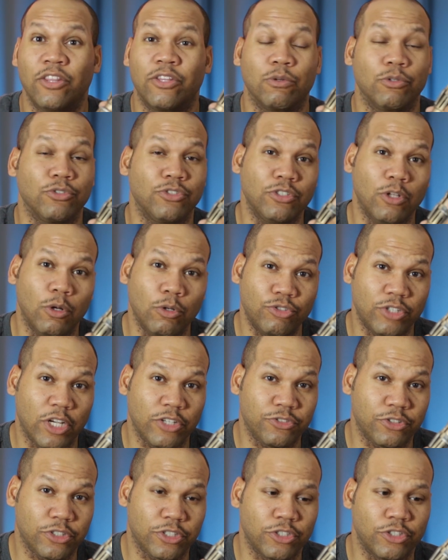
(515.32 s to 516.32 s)
There is no
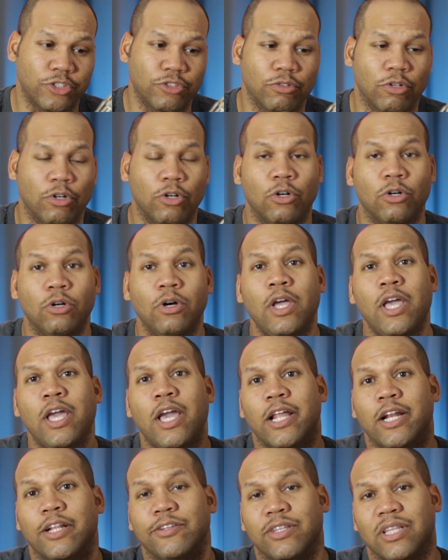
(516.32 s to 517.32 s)
gesture control,
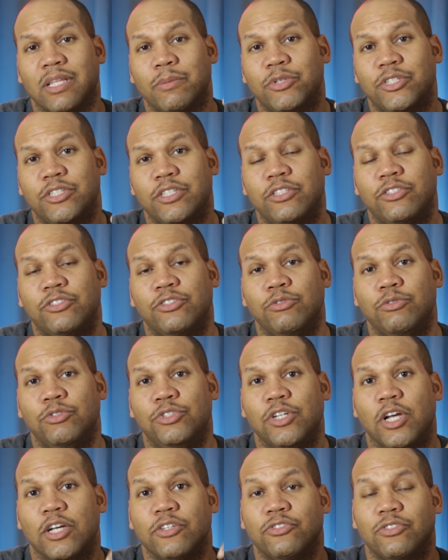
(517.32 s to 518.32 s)
and it's limited to
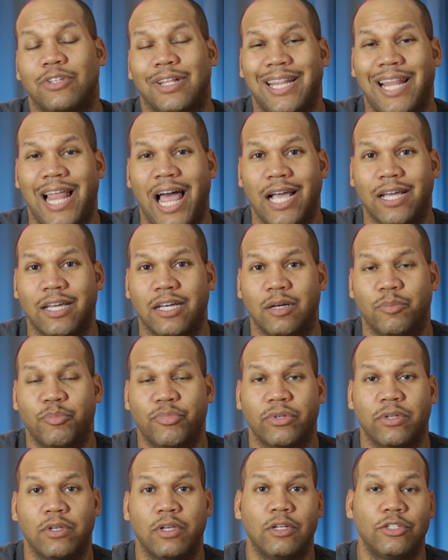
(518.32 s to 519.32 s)
just
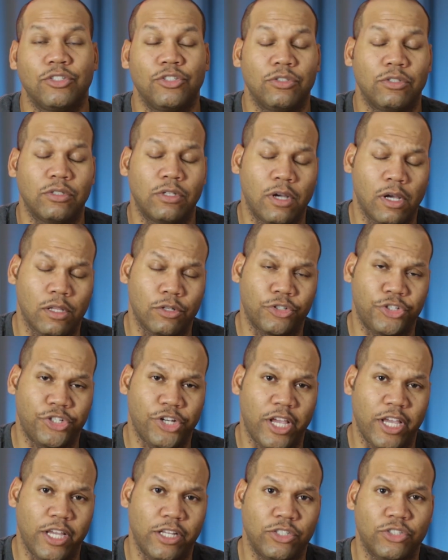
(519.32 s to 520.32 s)
lockup, color
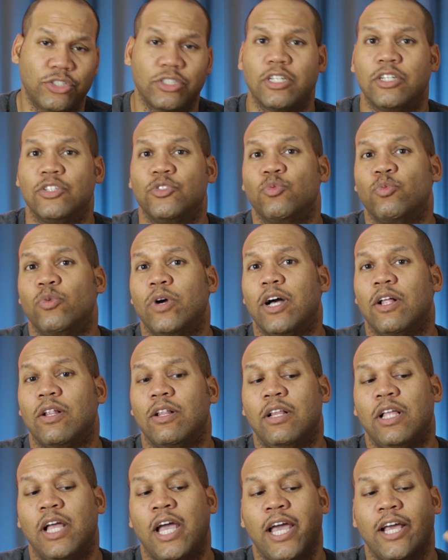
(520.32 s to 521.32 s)
change, as
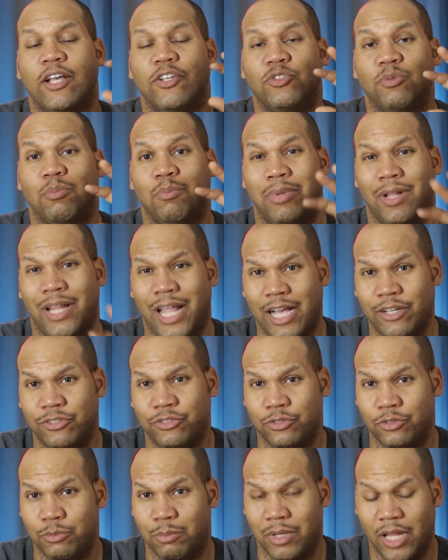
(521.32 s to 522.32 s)
well as
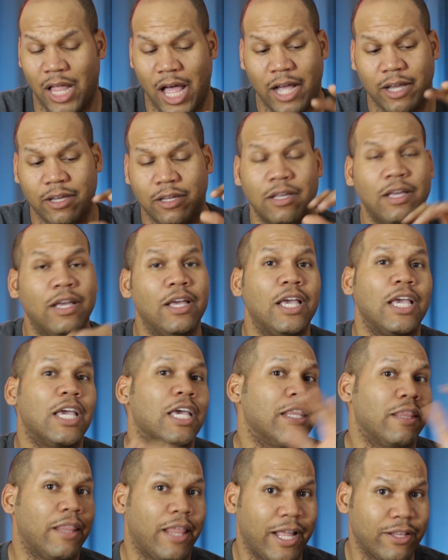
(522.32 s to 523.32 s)
blaster block.
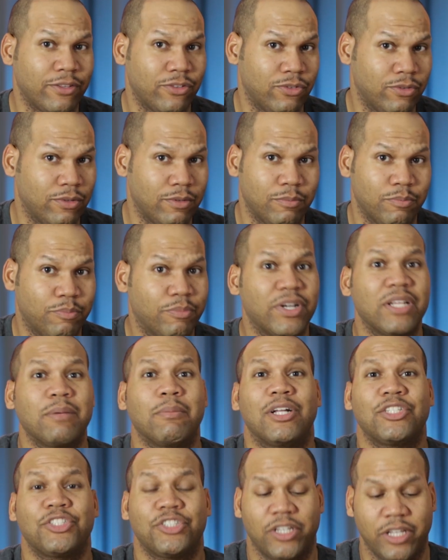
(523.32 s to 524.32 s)
And that's pretty
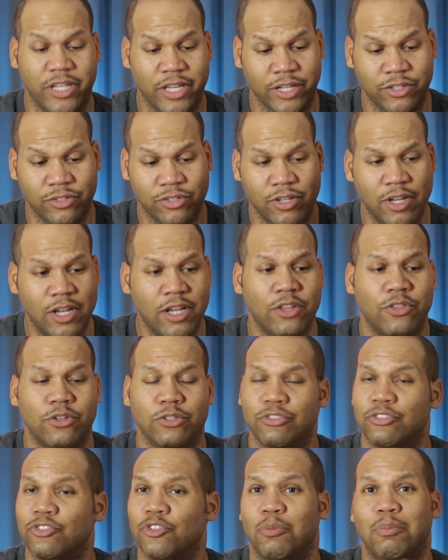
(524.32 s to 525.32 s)
much it.
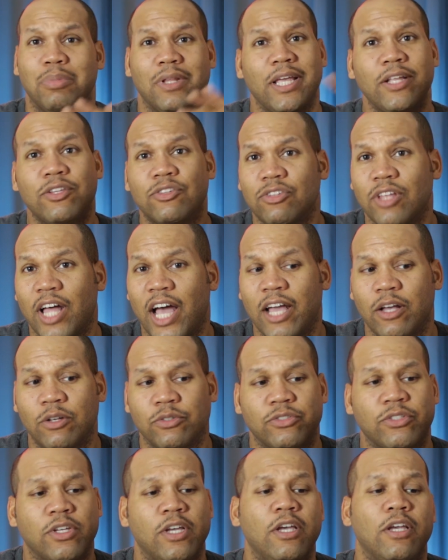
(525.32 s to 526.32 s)
There's no blade
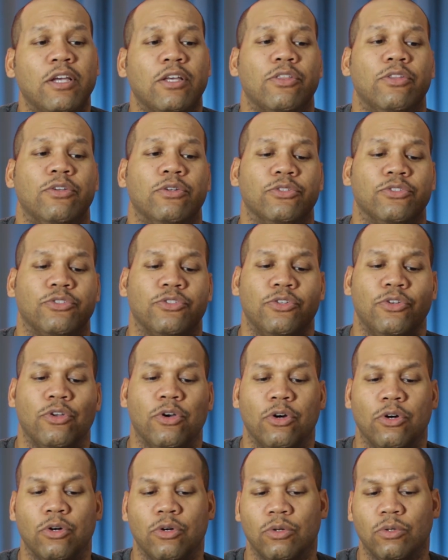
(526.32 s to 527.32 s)
styles, there's
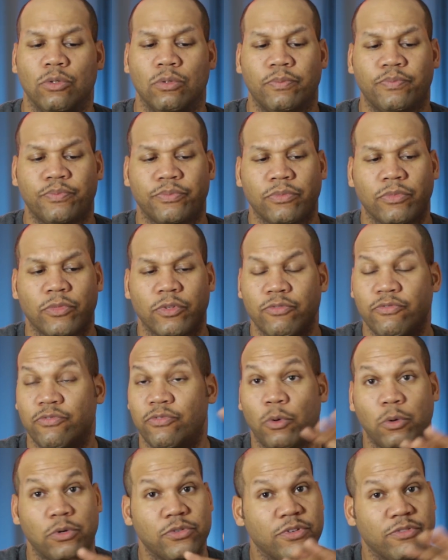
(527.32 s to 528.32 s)
no
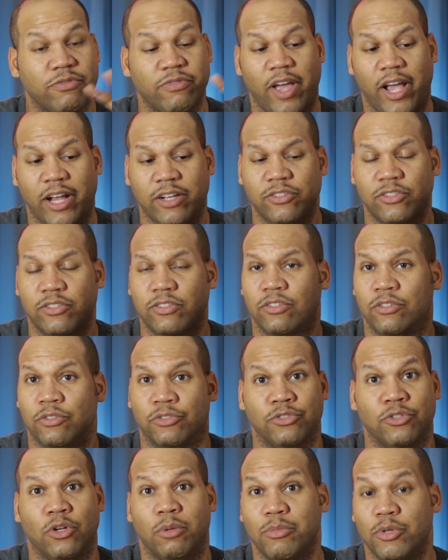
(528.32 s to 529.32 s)
force effects,
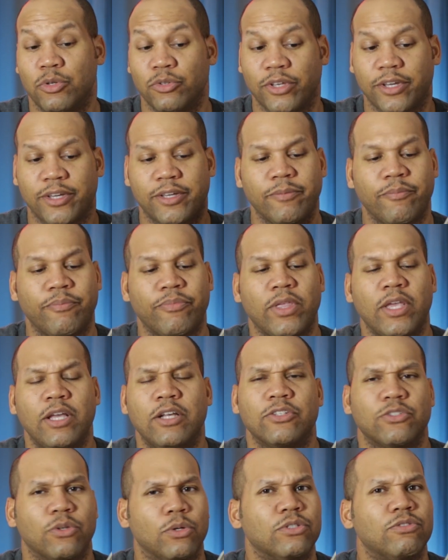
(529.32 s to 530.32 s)
there's no music.
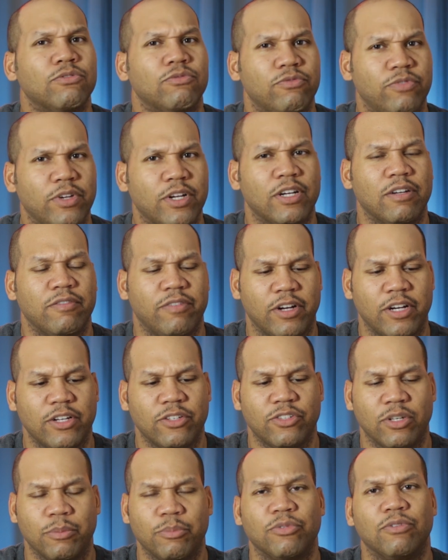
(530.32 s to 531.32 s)
So it's very, very
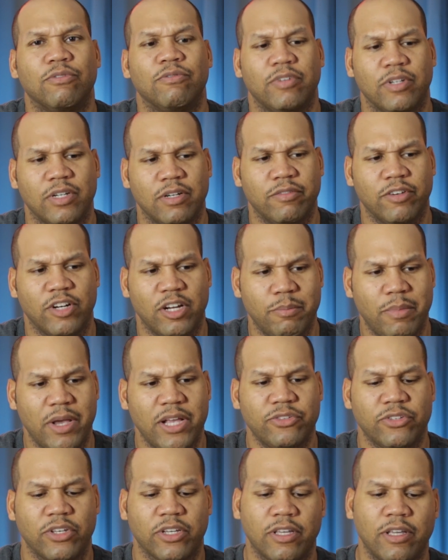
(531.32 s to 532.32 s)
simple, very, very
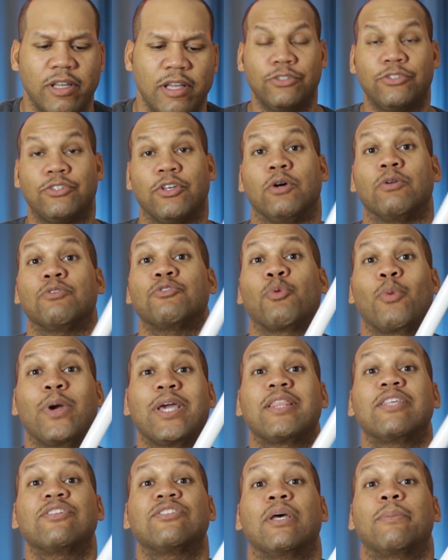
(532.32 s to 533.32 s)
basic. So to
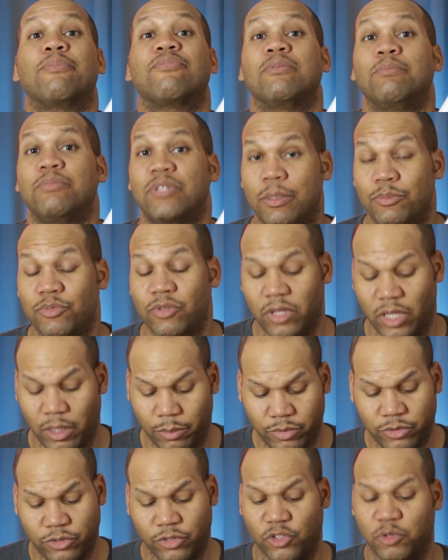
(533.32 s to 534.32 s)
wake this up from deep
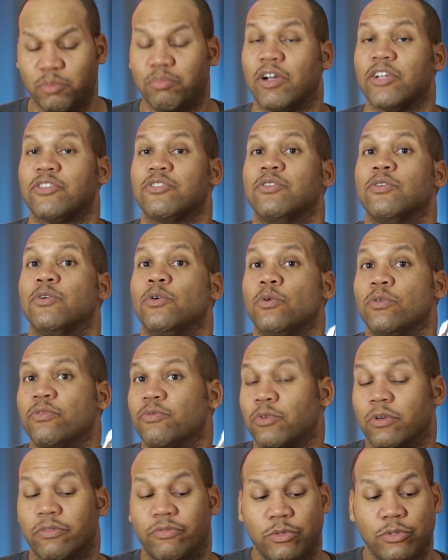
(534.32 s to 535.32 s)
sleep, just press and hold
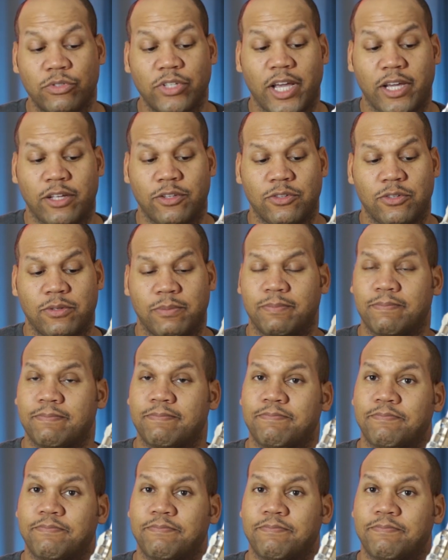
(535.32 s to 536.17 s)
for a few seconds.